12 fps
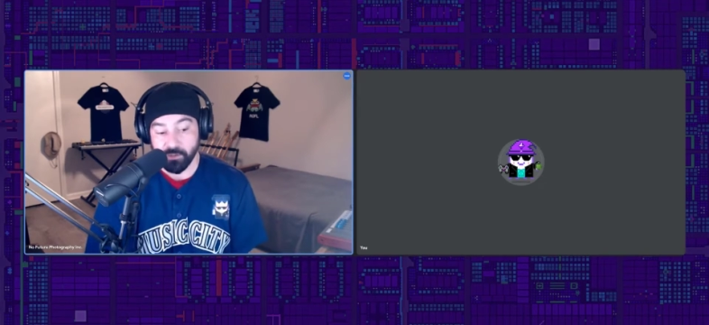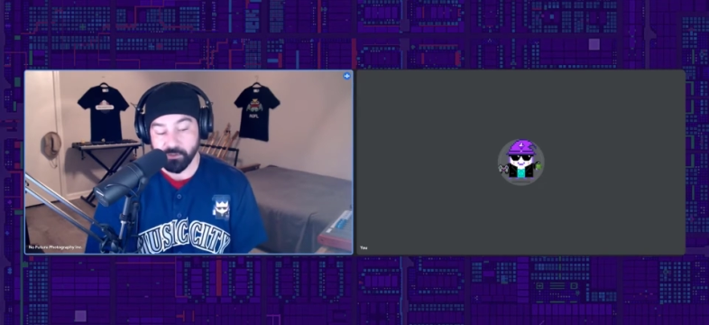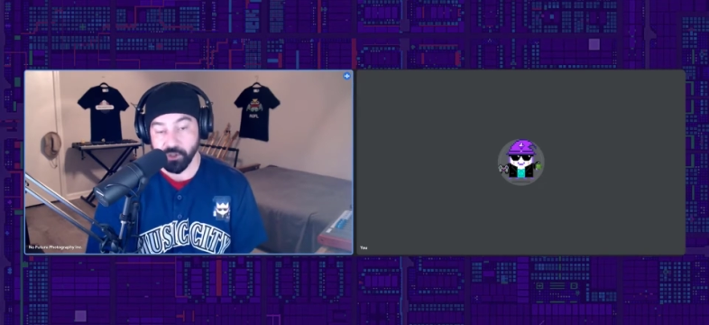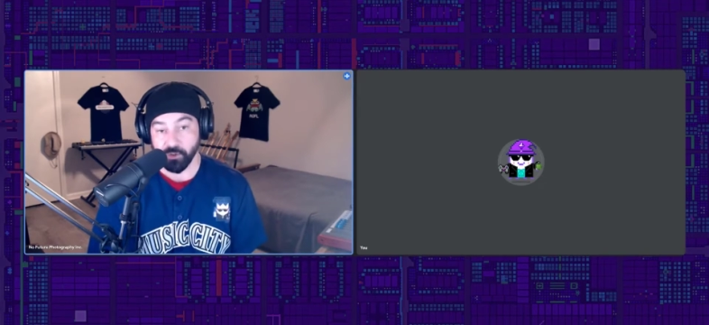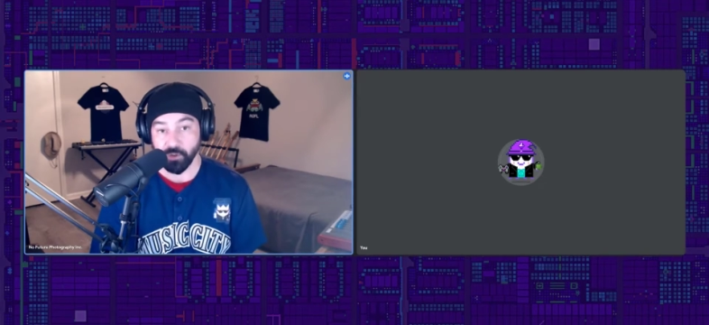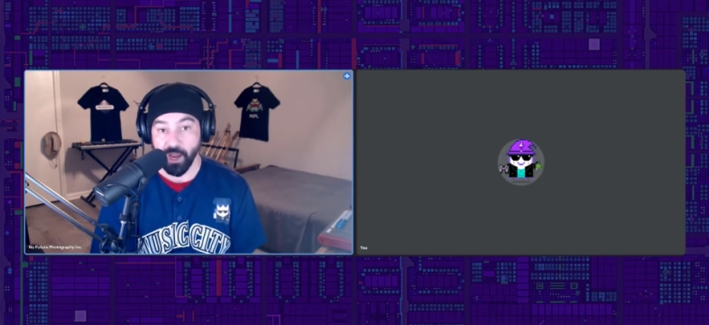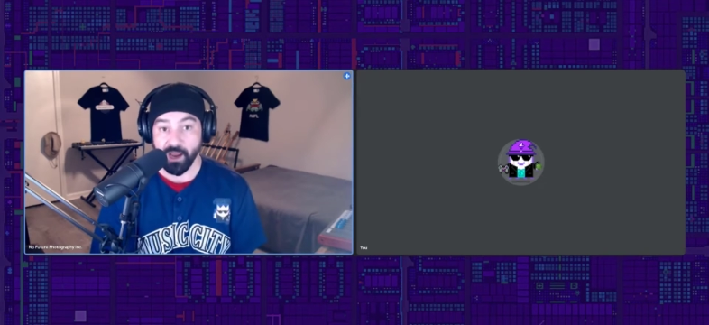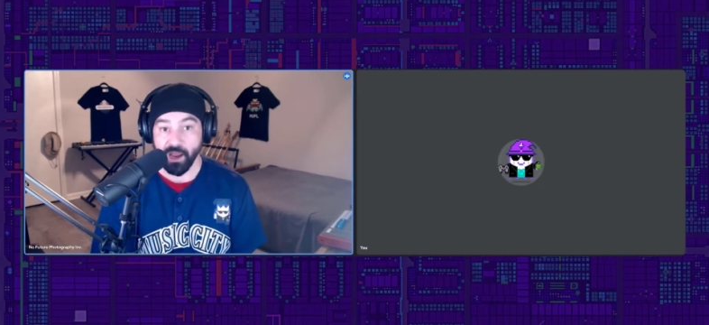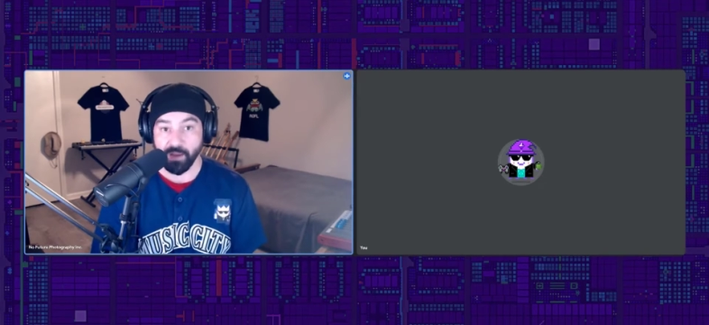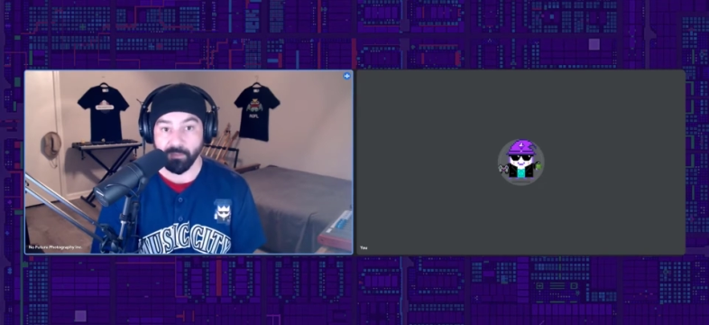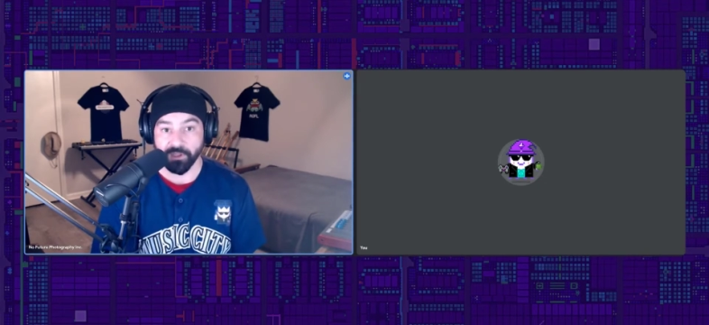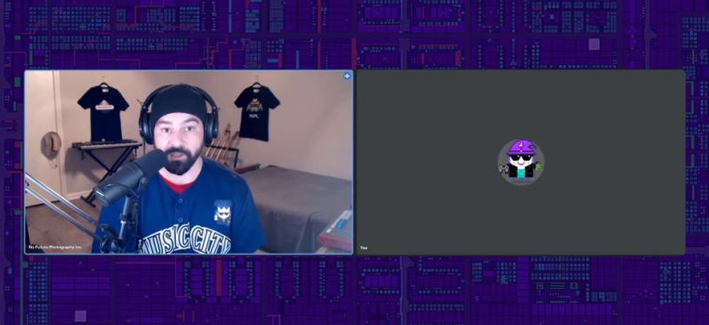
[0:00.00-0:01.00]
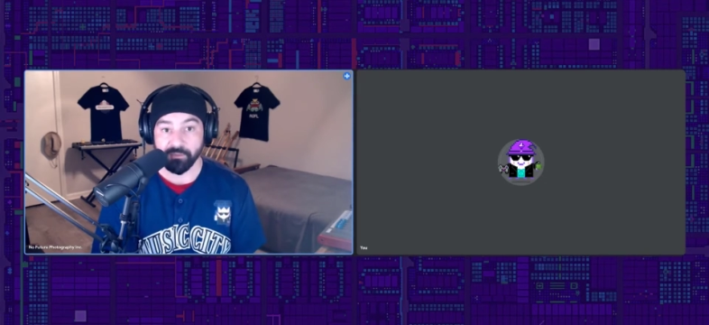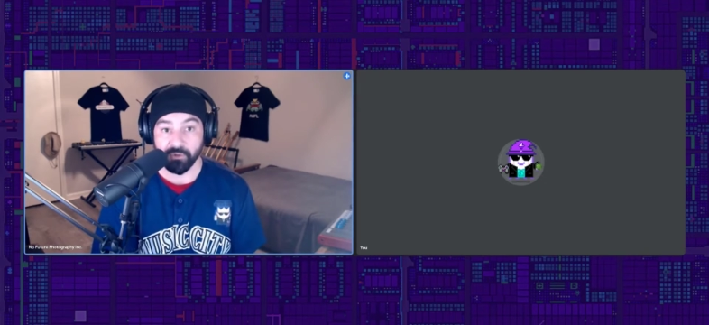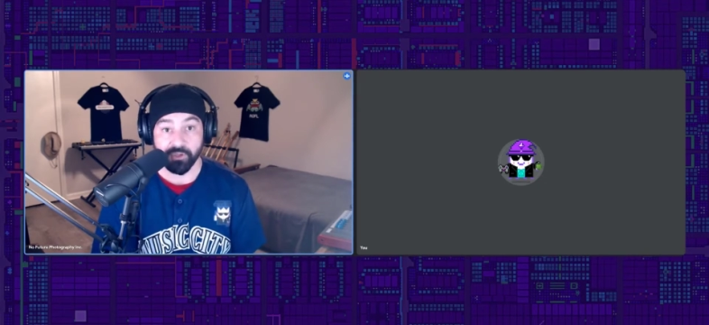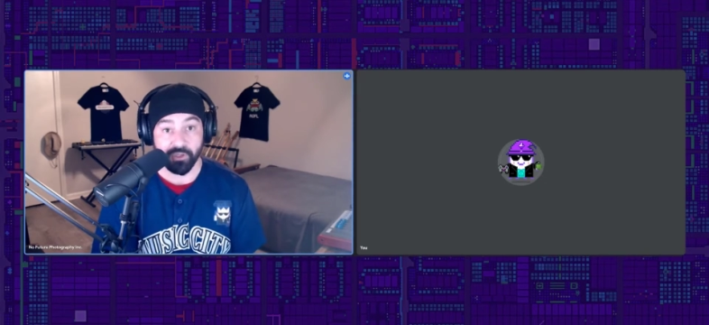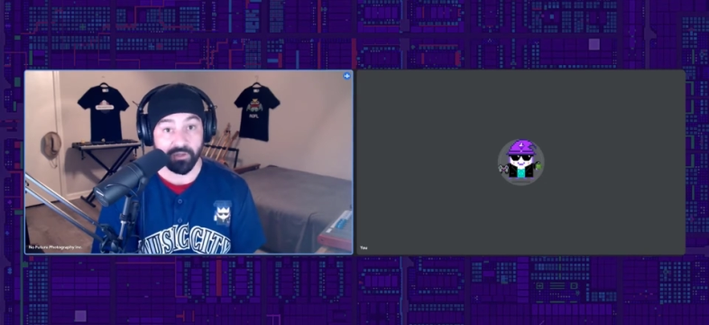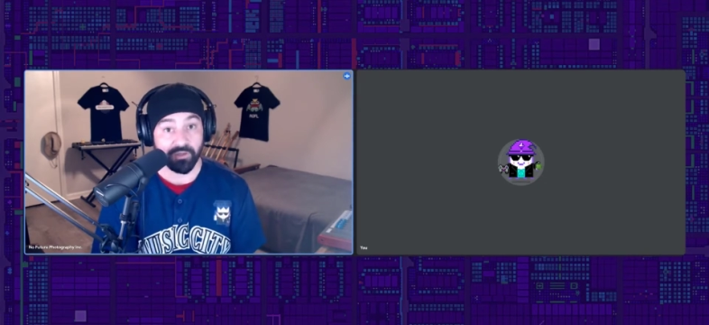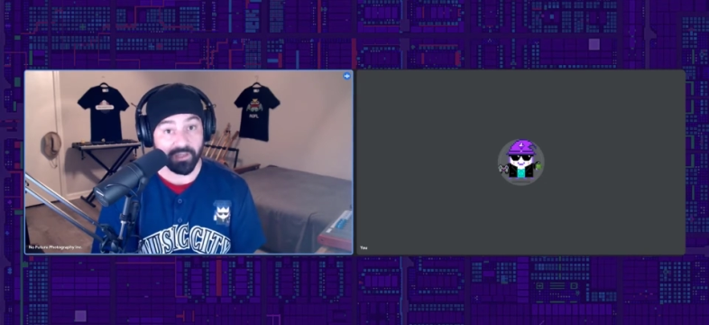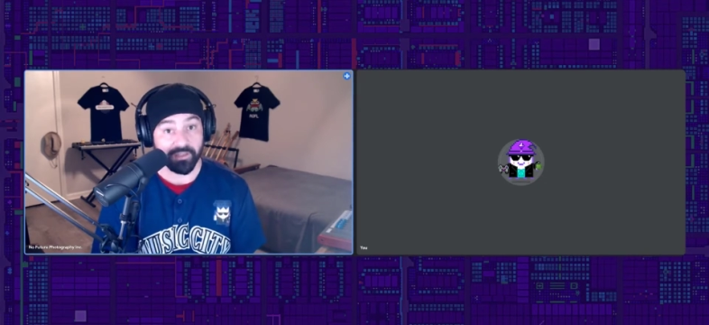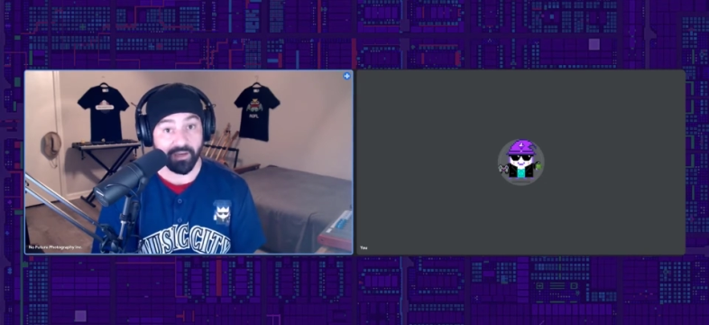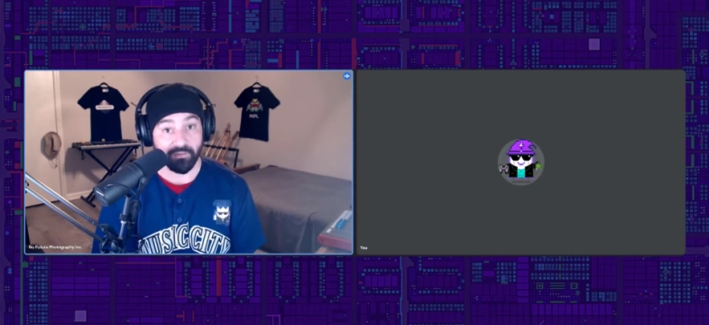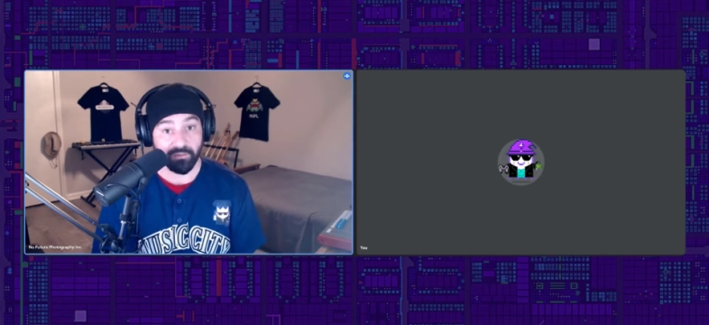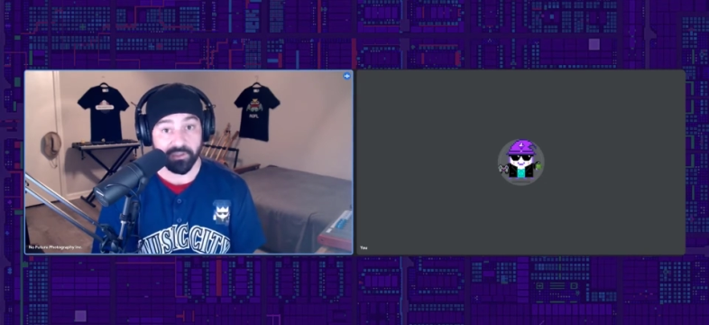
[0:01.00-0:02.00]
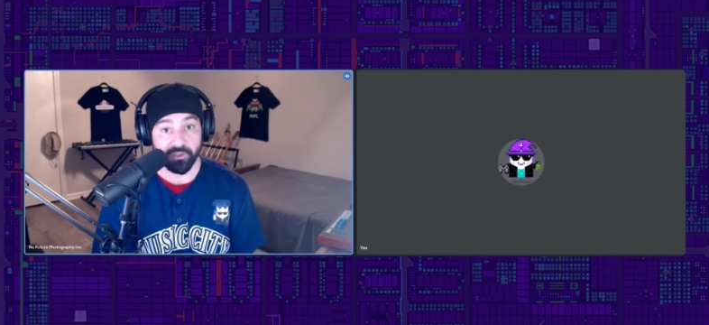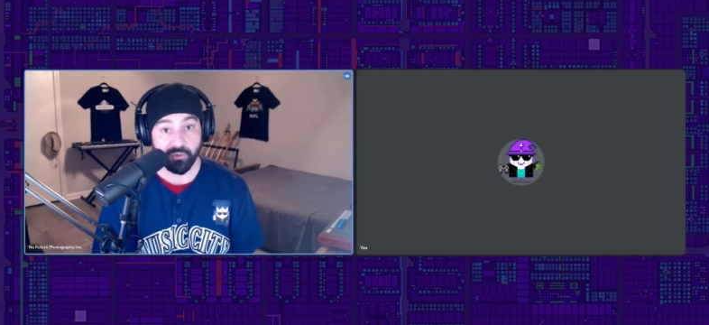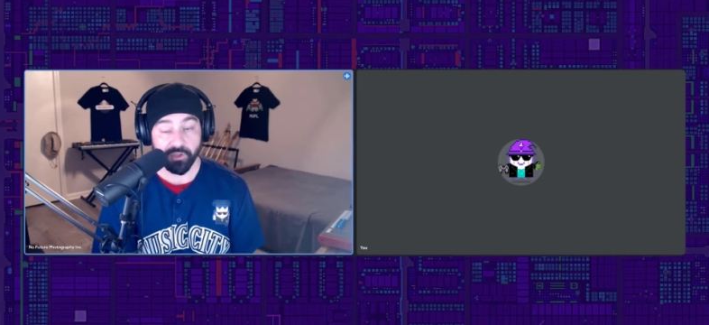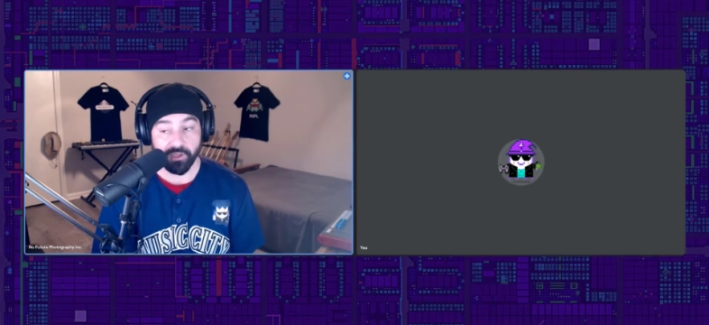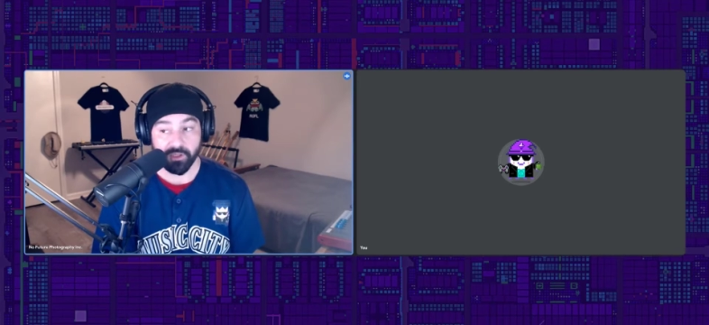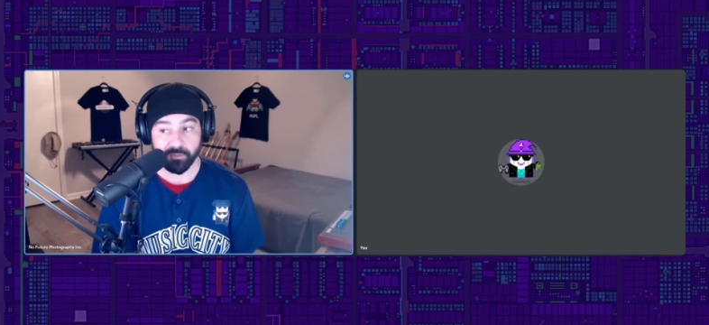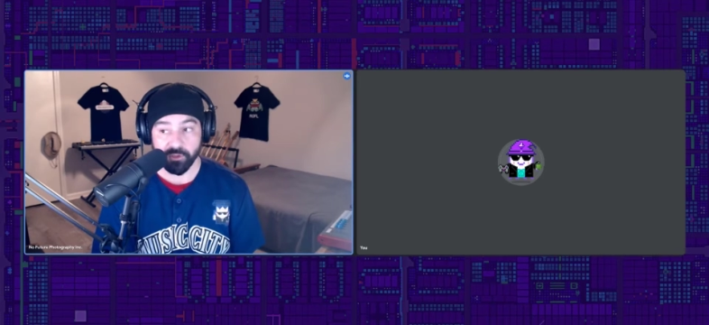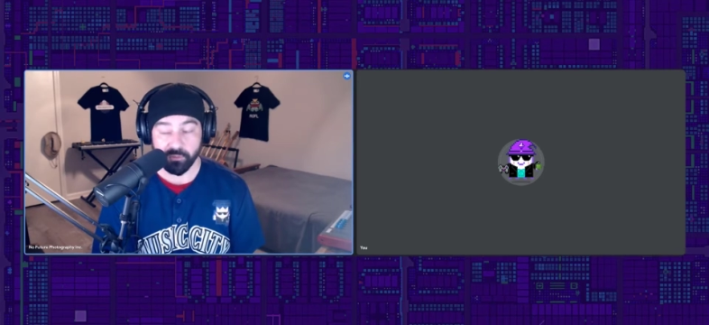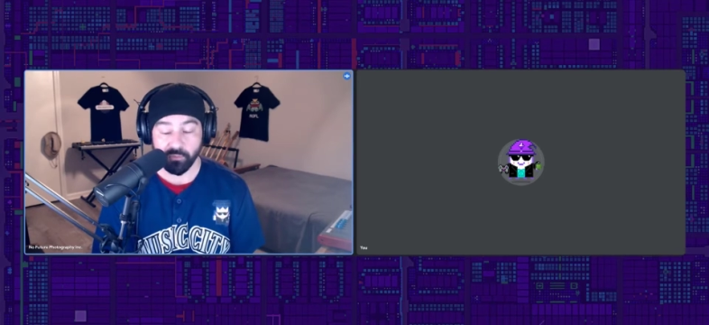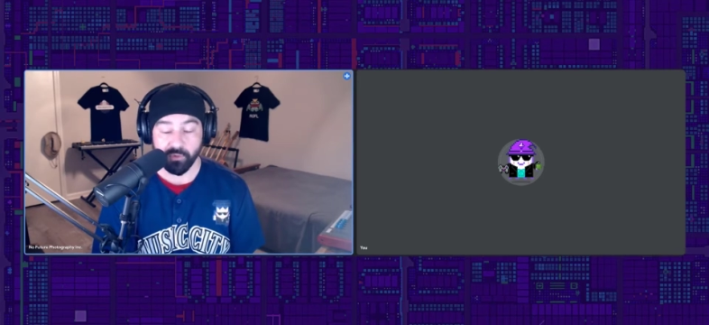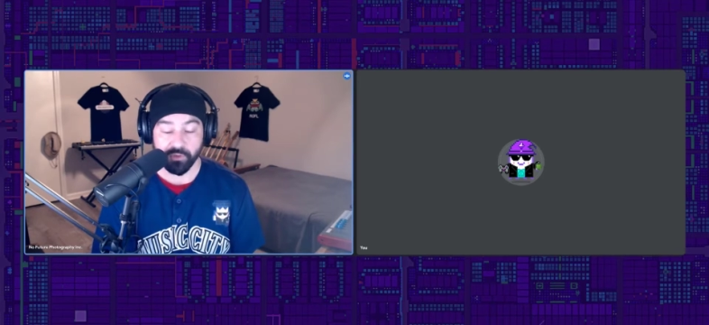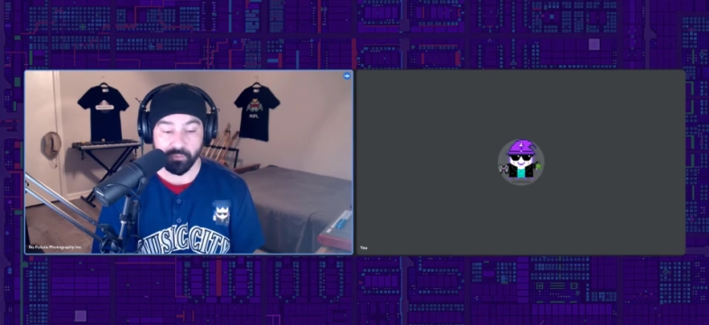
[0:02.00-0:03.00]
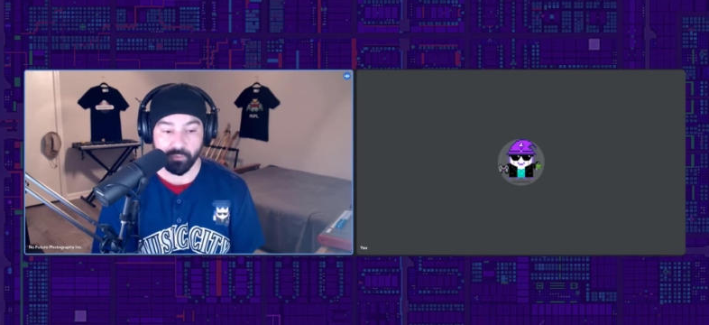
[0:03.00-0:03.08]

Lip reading: So I believe I definitely do think, especially with